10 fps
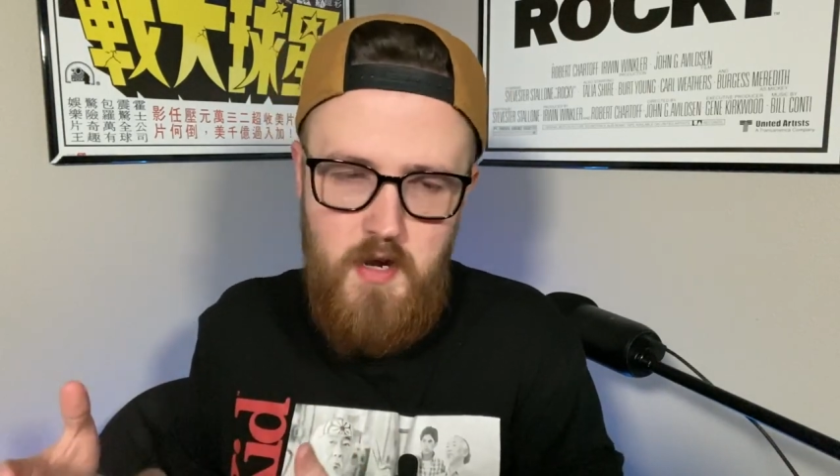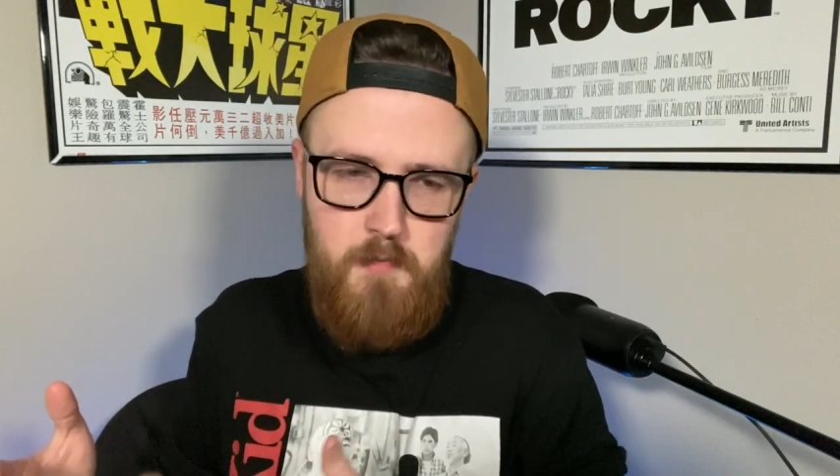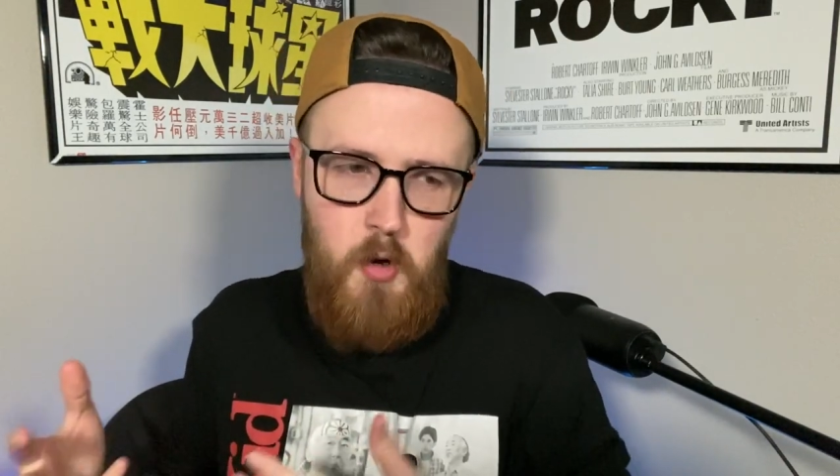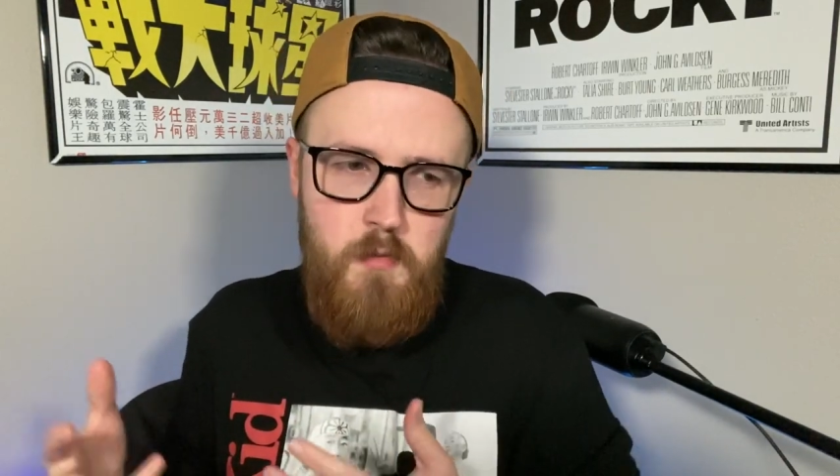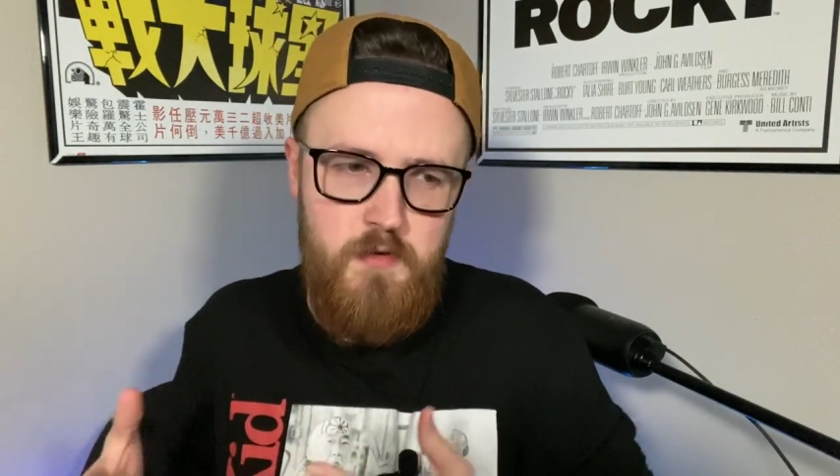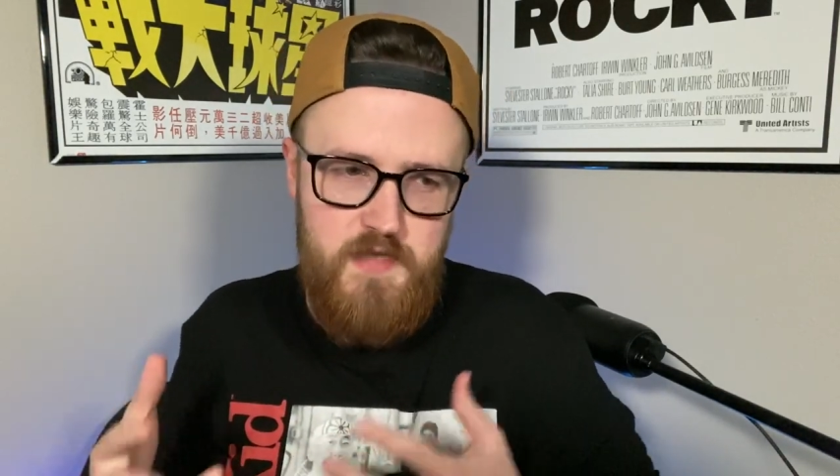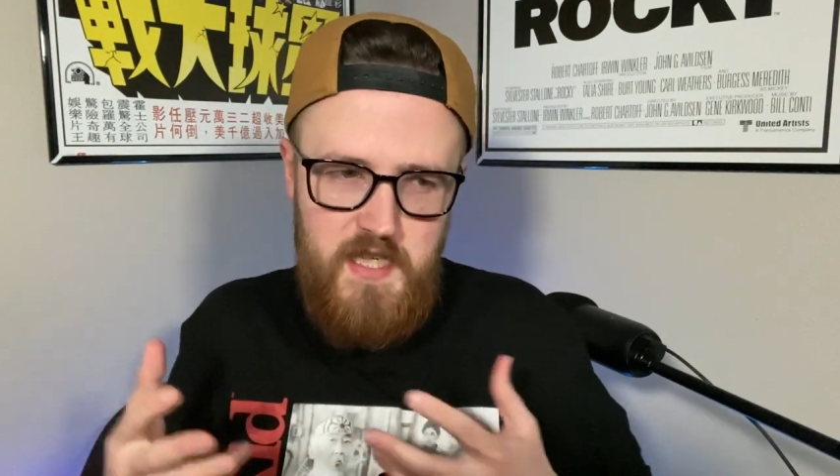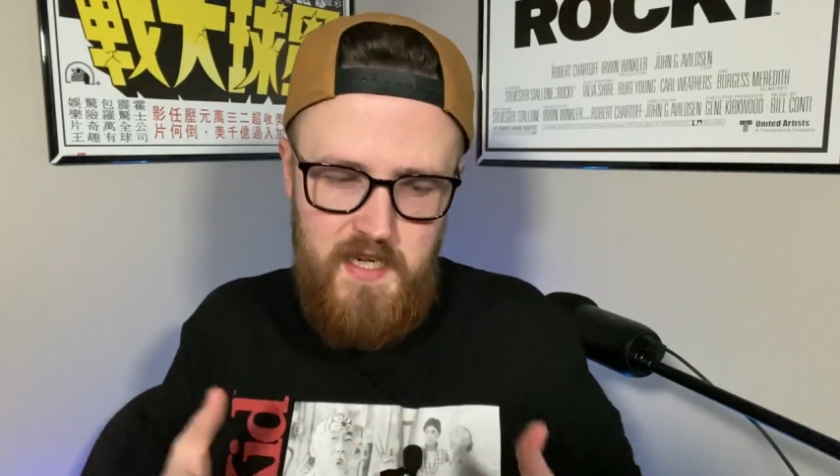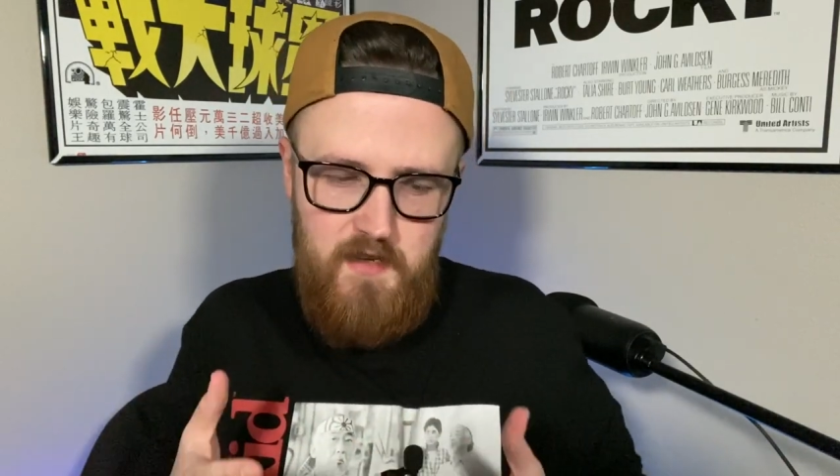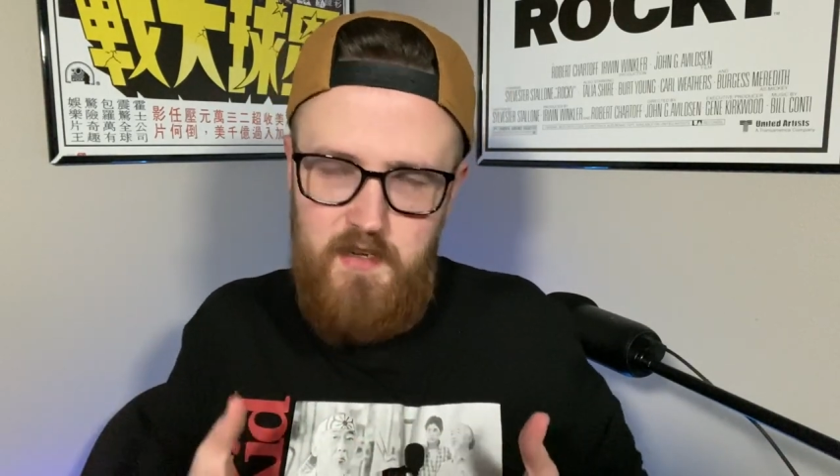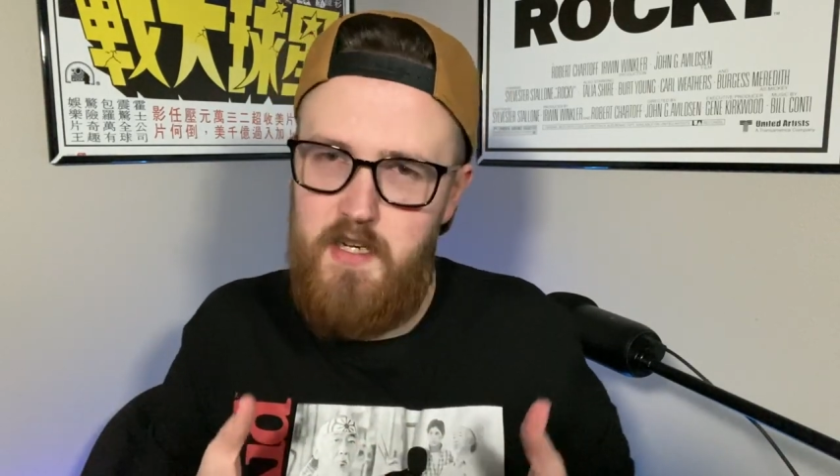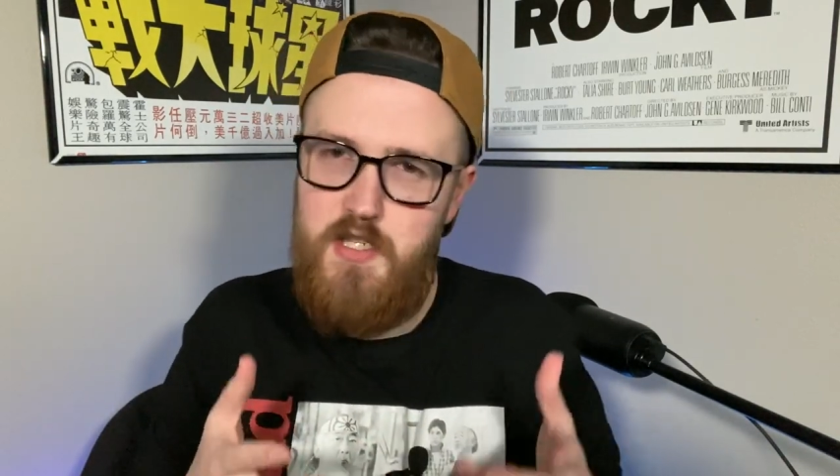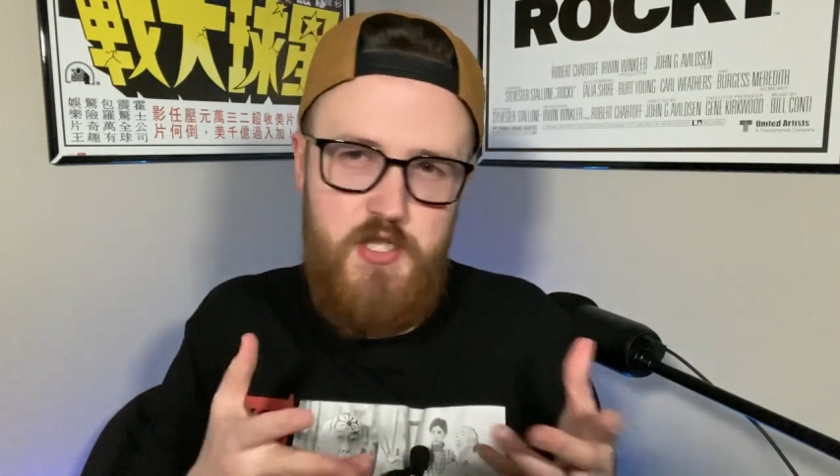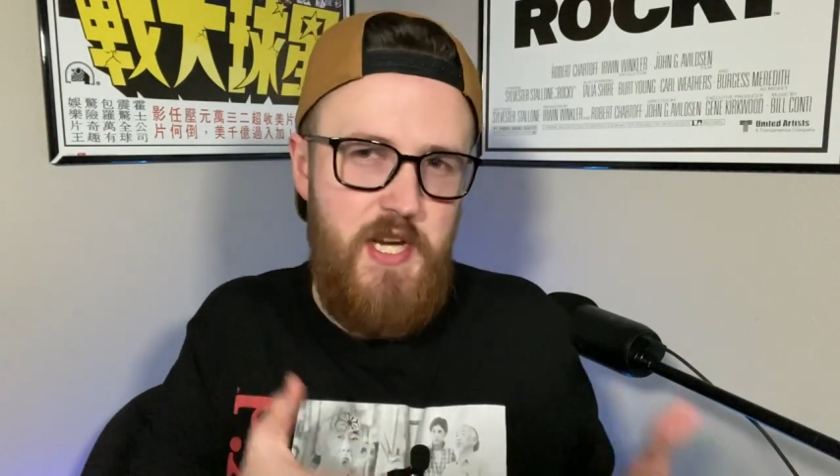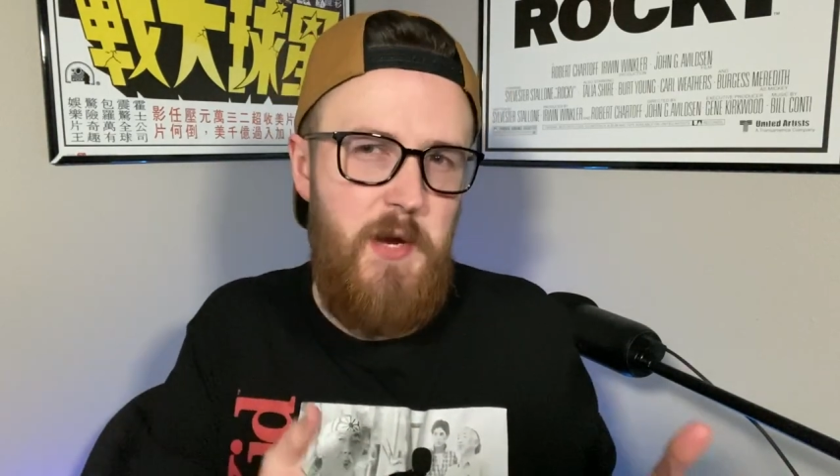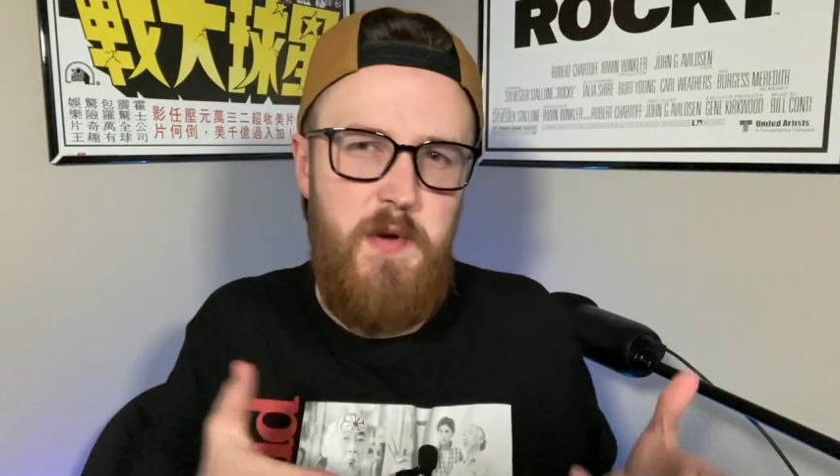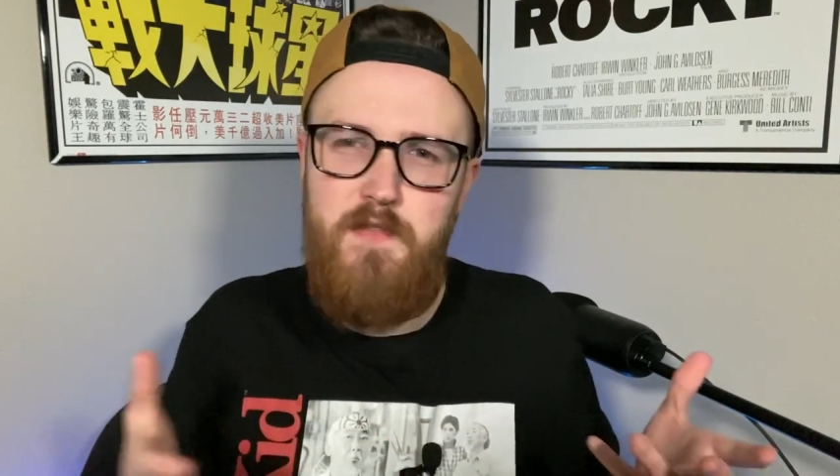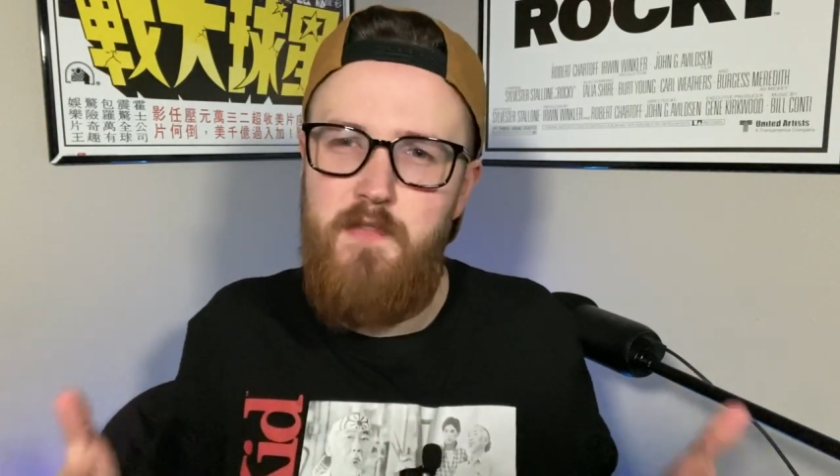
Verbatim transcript: I'm almost getting like a cherry